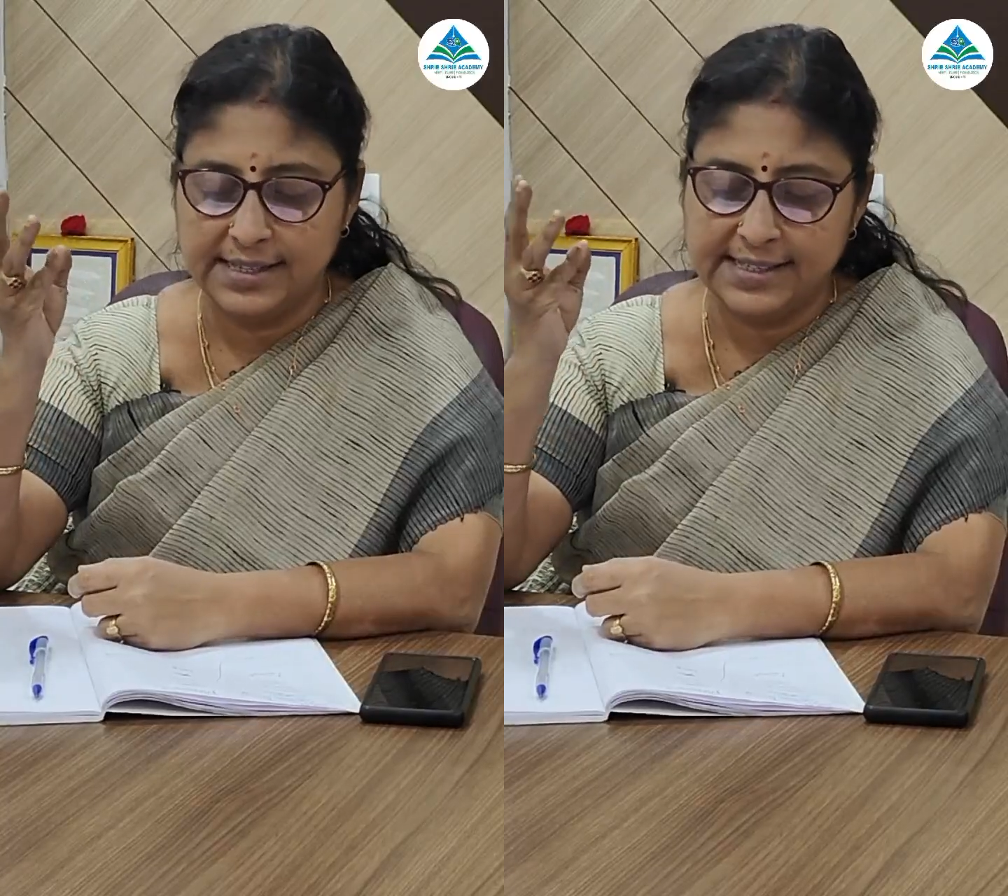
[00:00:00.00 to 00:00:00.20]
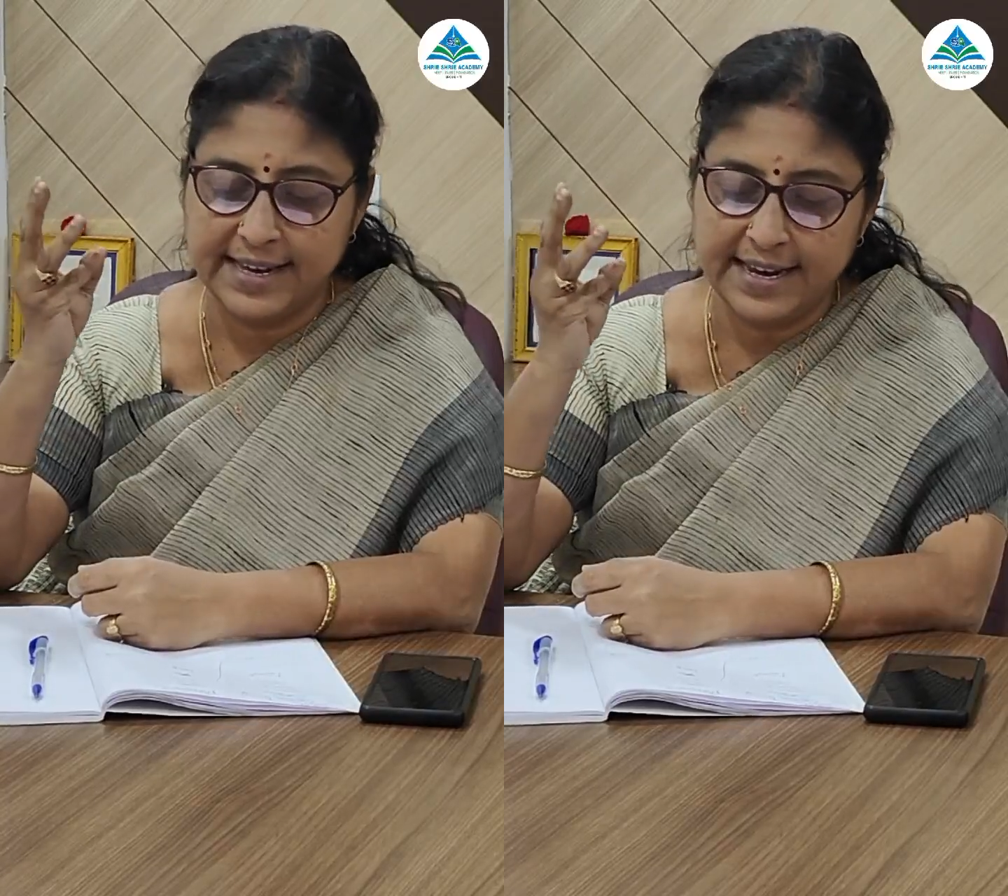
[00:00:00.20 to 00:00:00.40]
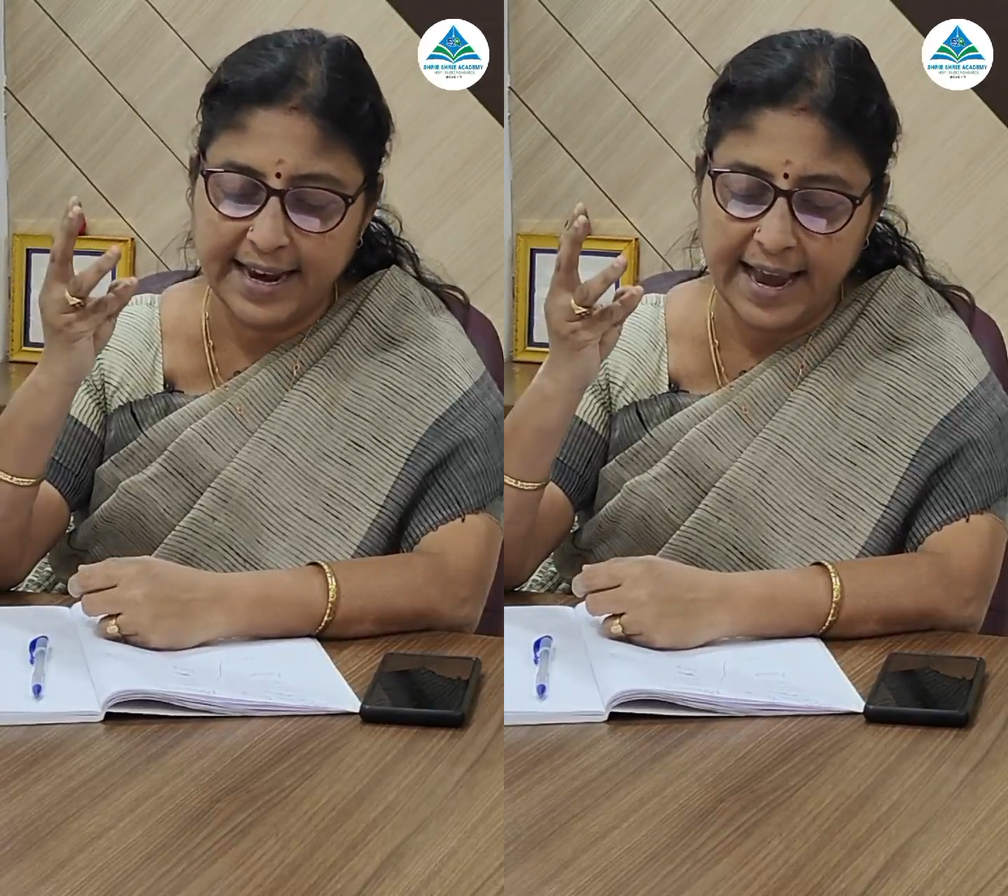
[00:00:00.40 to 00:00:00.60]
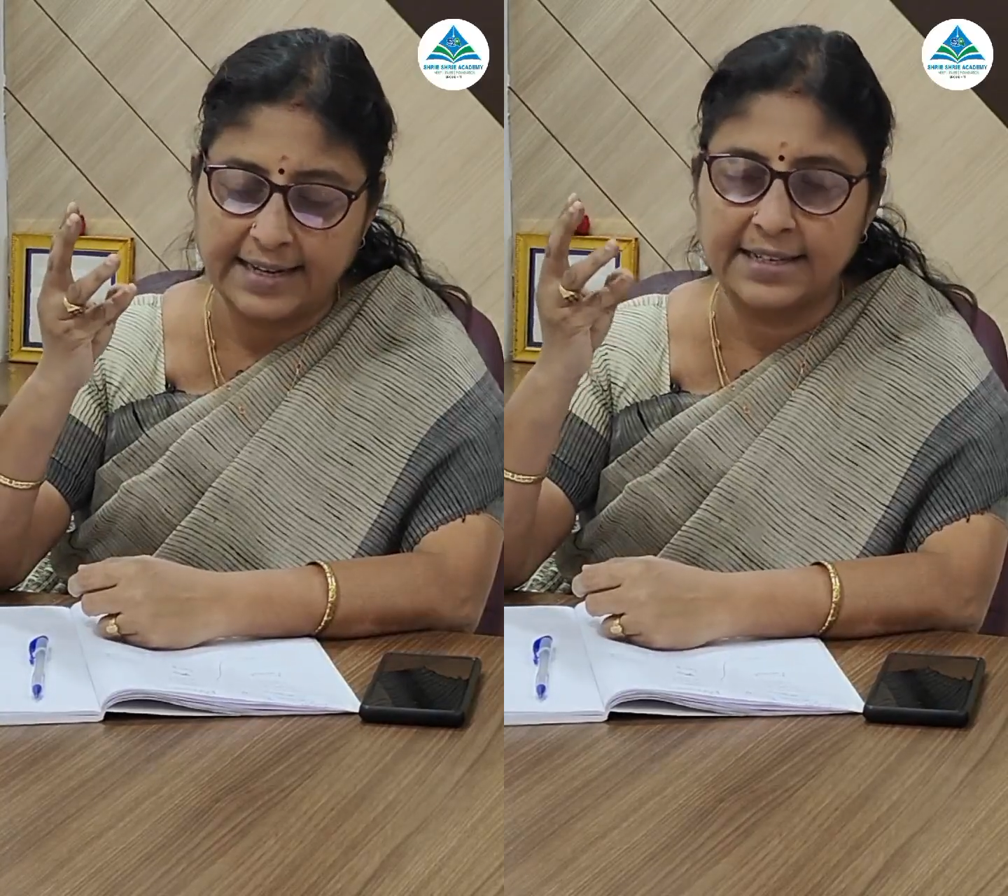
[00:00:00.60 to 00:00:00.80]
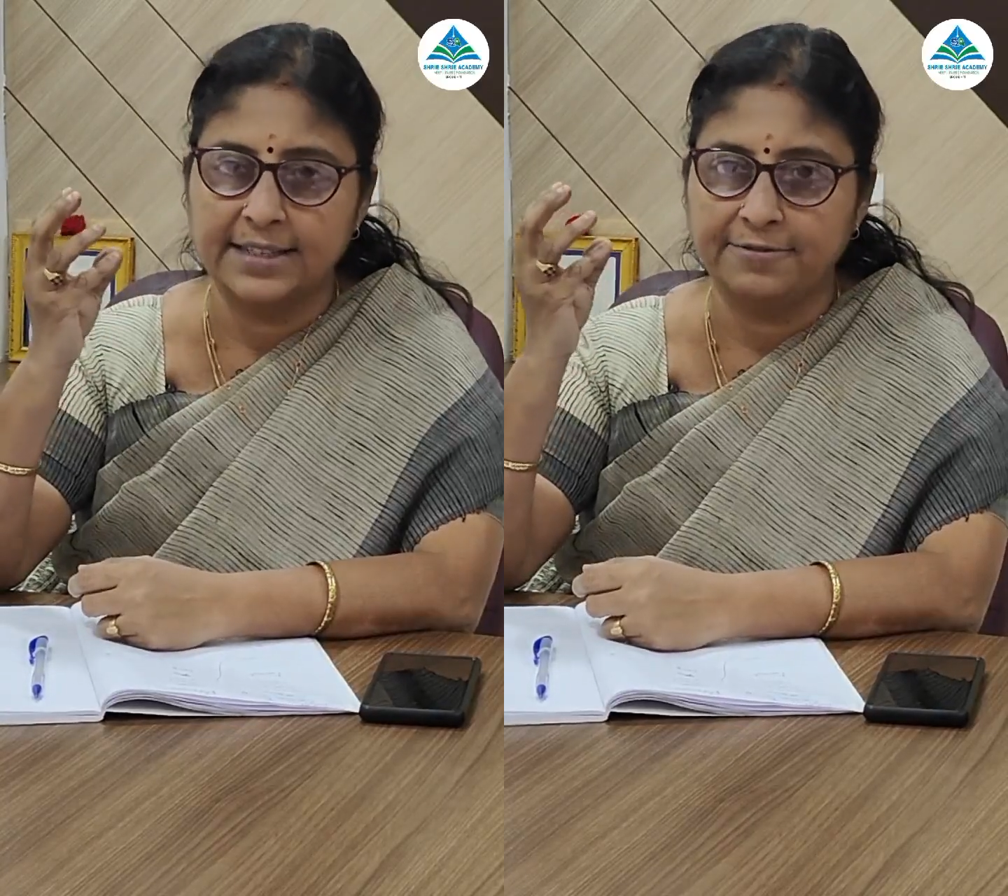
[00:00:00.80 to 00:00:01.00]
See,
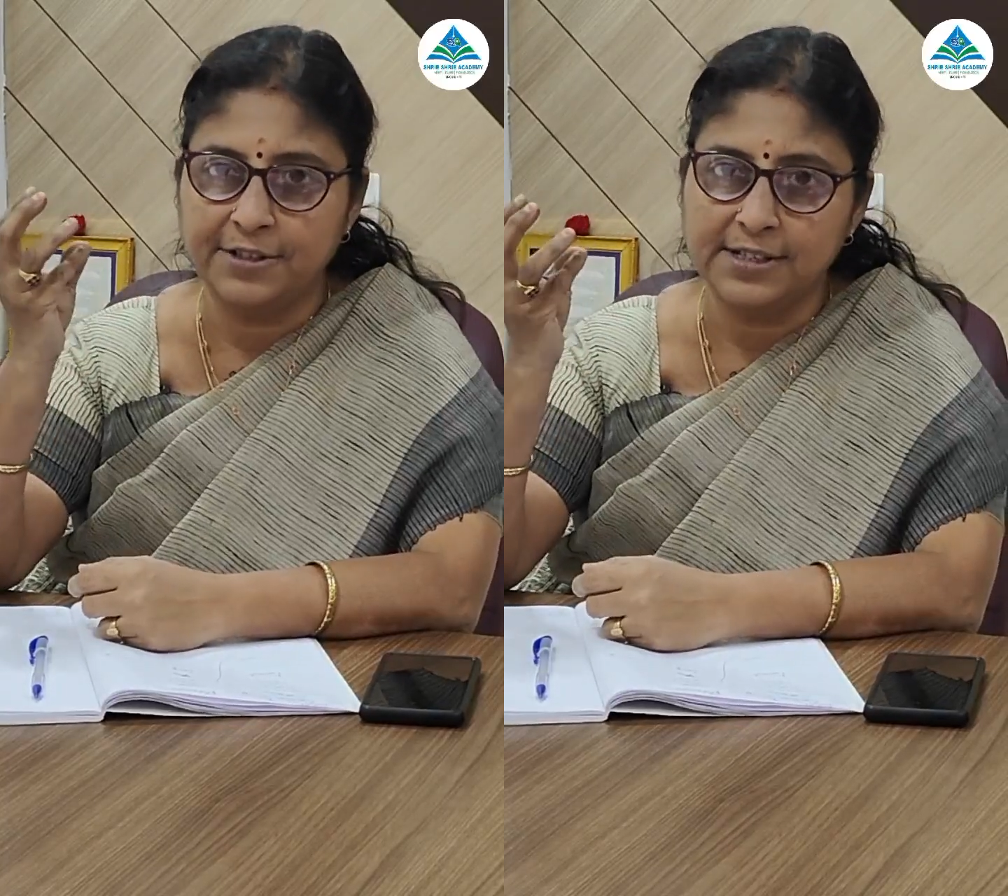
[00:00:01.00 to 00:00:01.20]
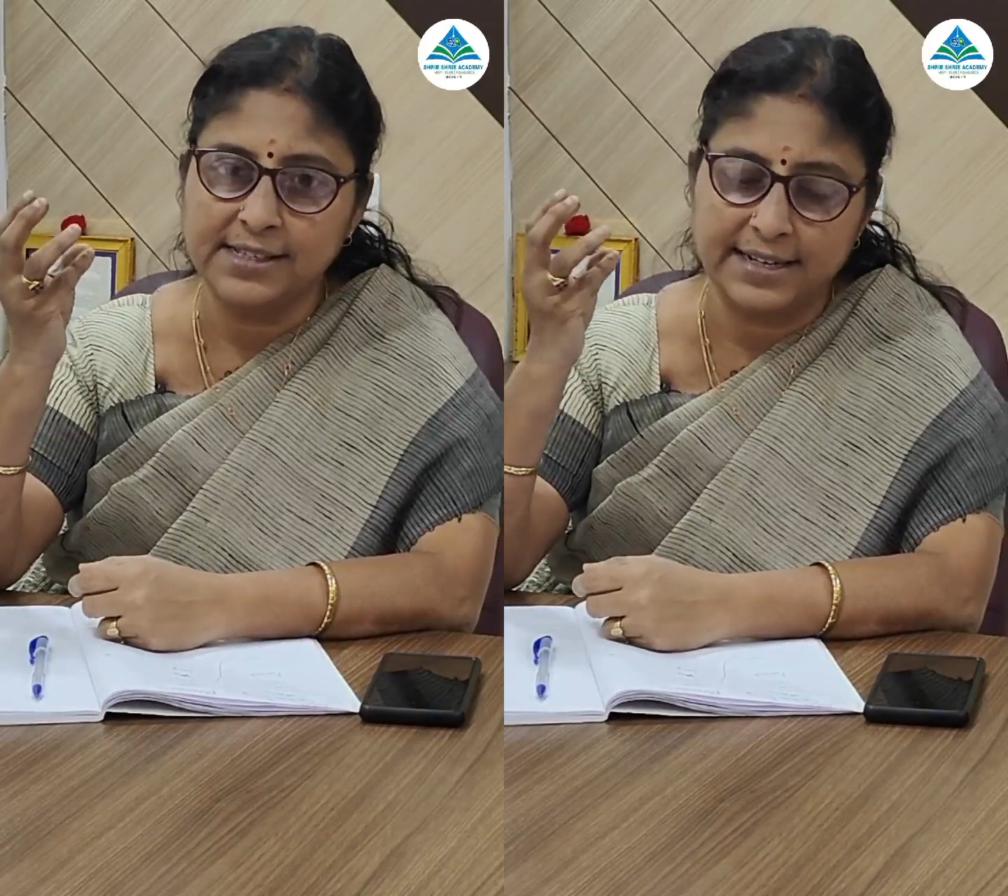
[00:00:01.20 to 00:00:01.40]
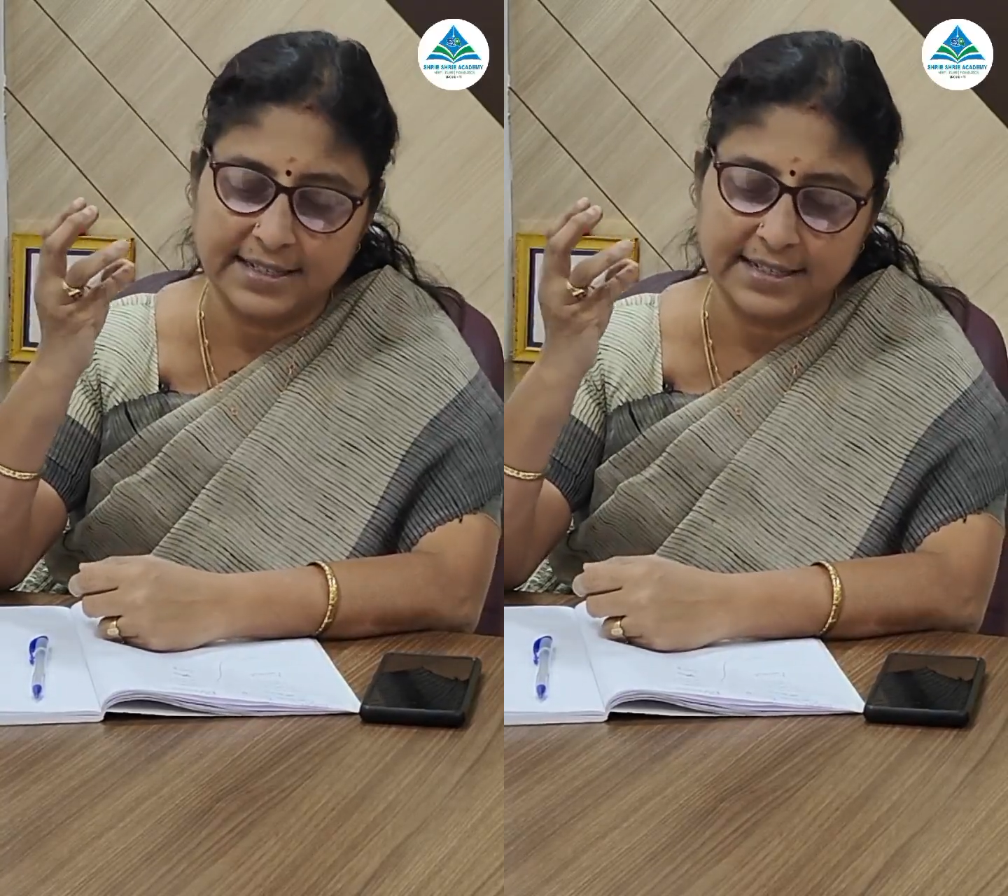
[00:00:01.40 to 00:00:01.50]
cat, the first